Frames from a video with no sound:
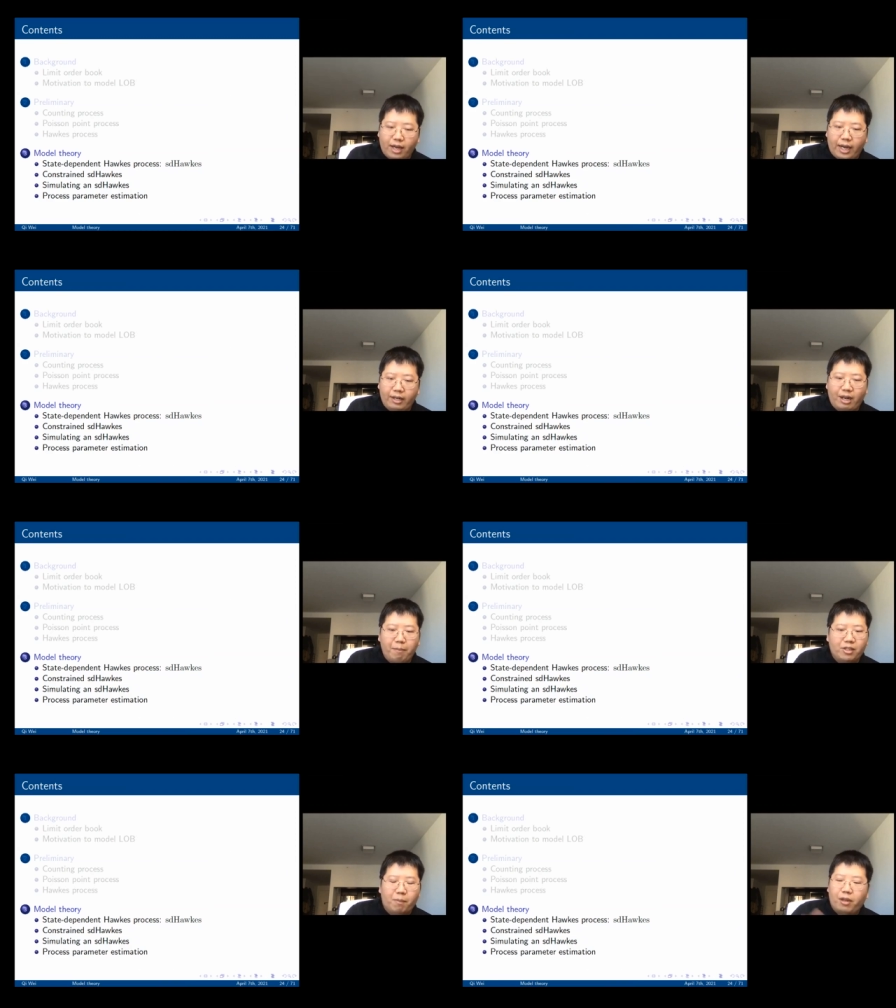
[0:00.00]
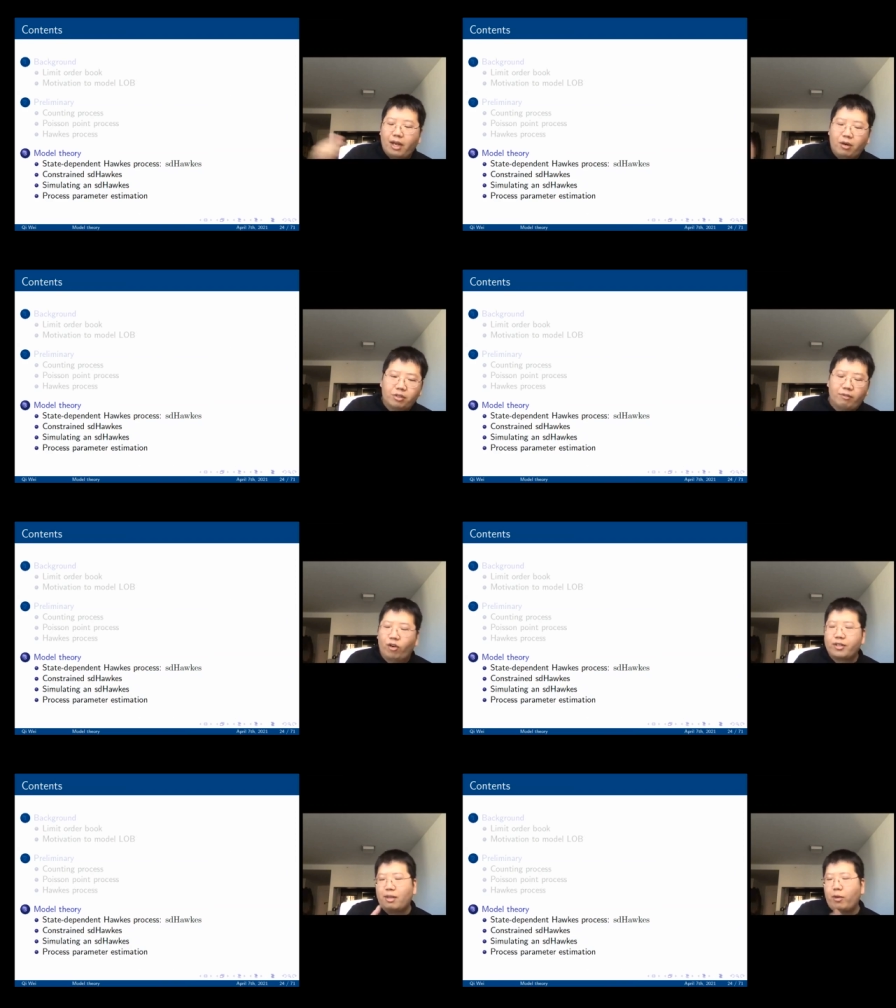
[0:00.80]
It can be something else.
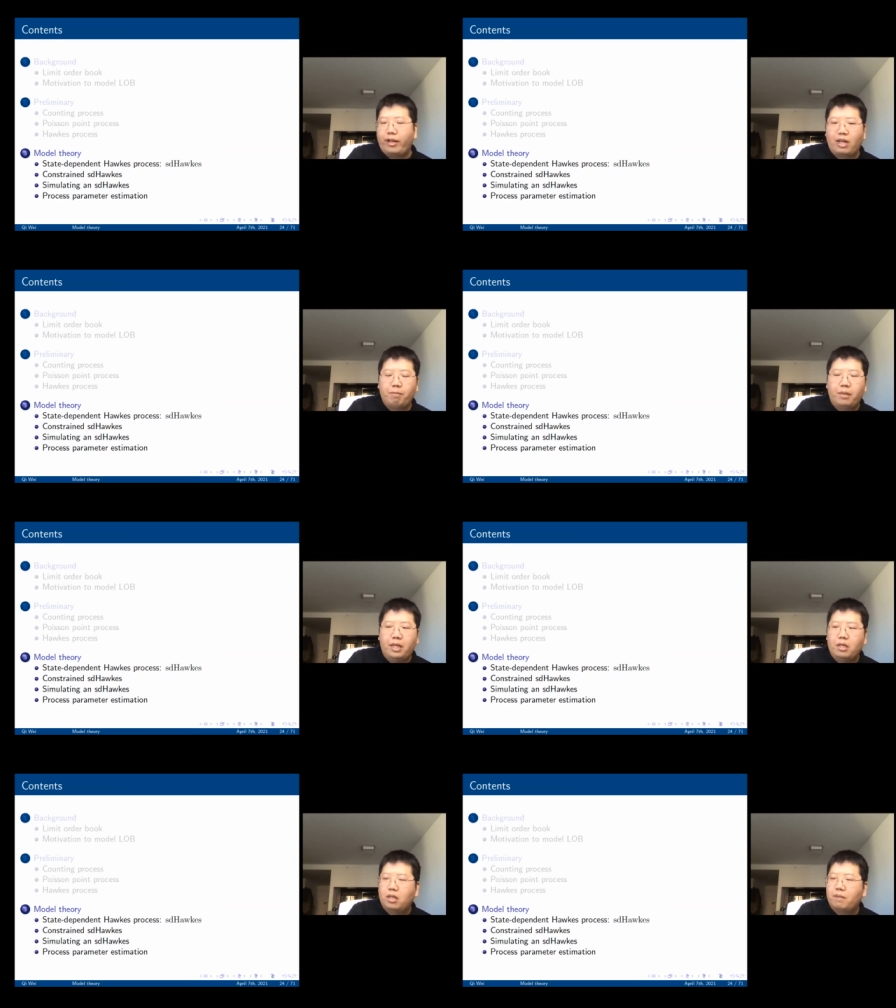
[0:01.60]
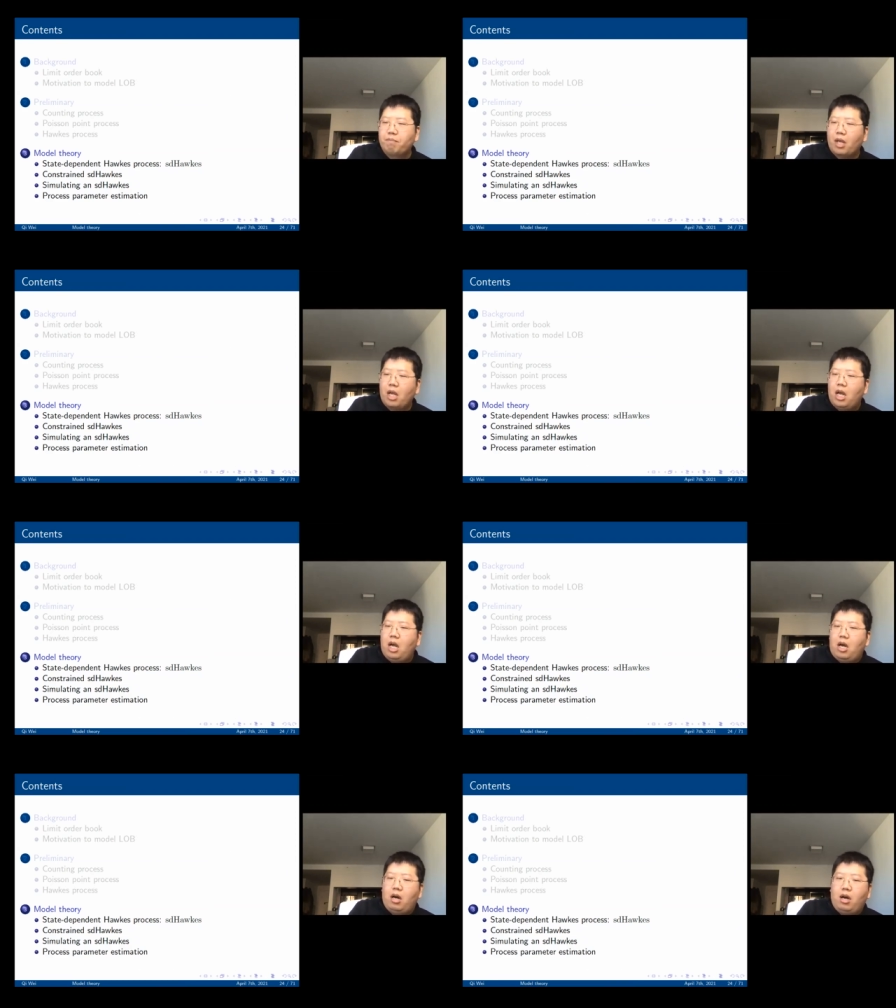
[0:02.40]
For example, it can be the
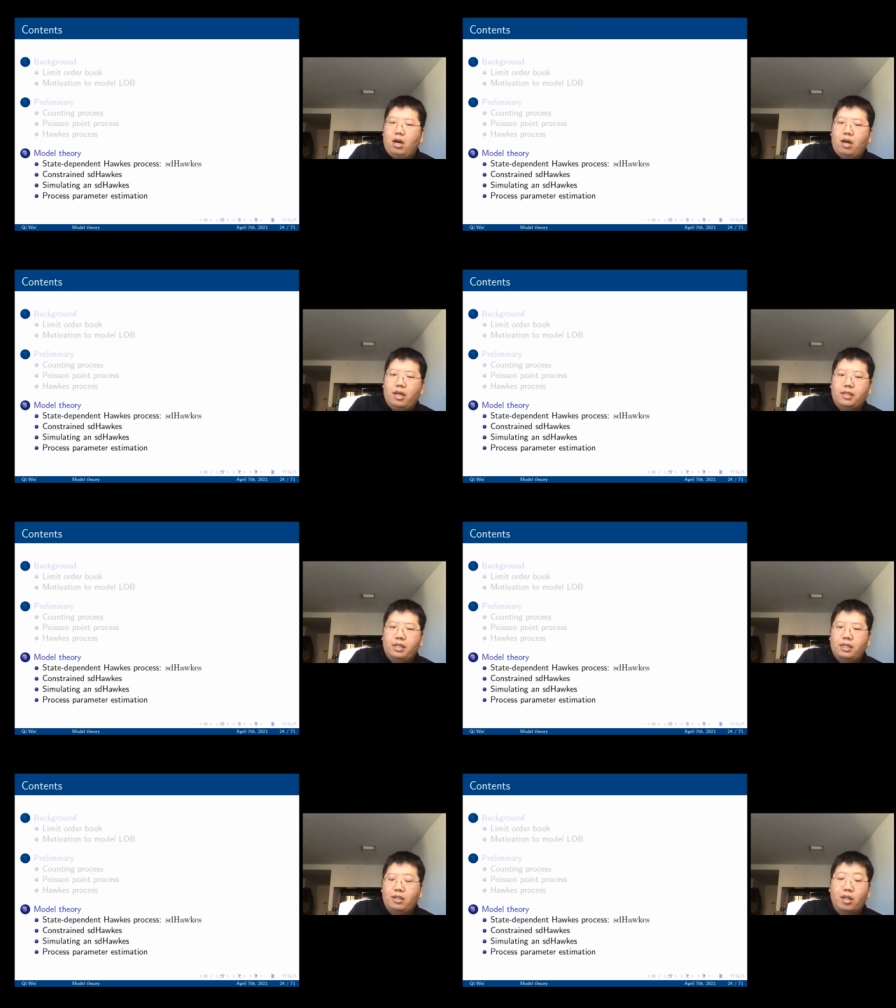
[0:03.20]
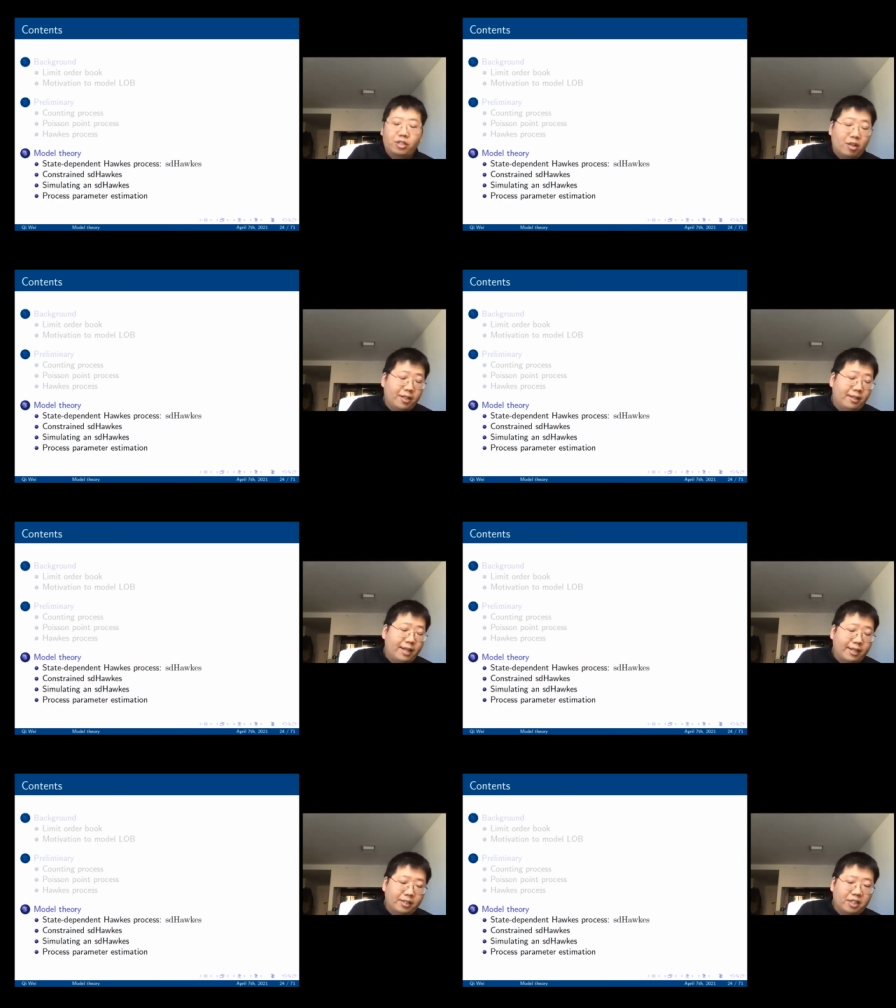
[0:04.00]
let's see, the Nasdaq
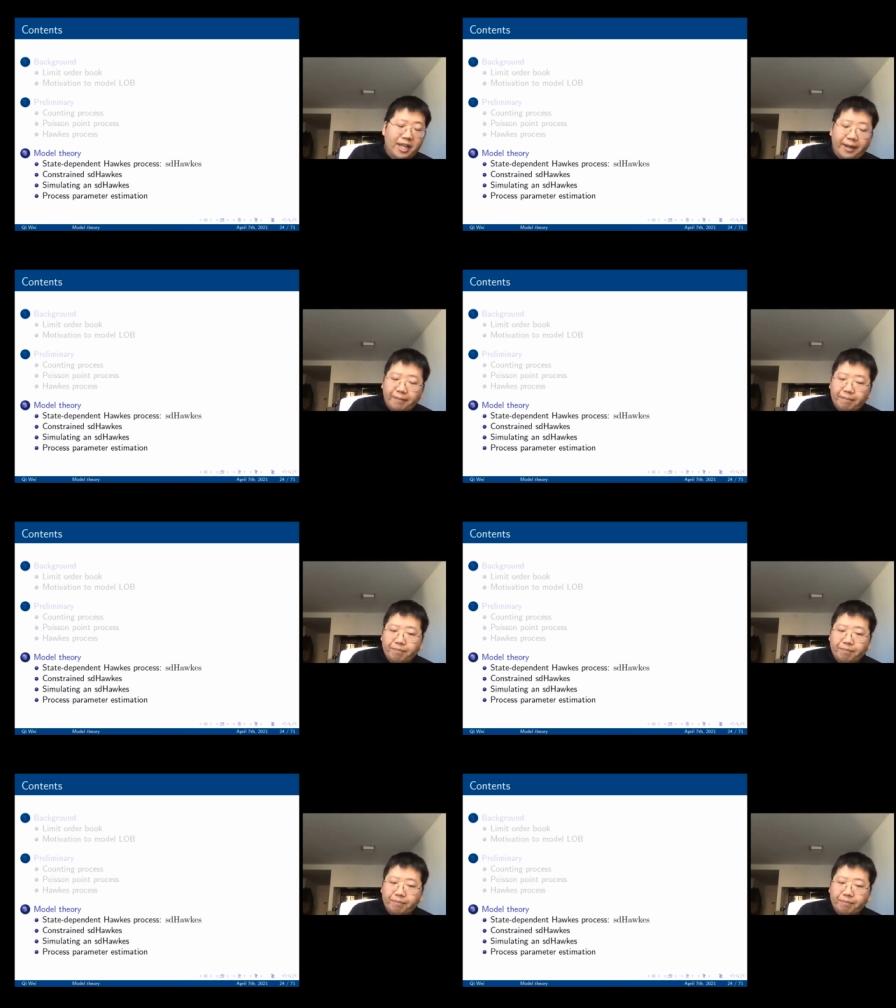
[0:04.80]
index today.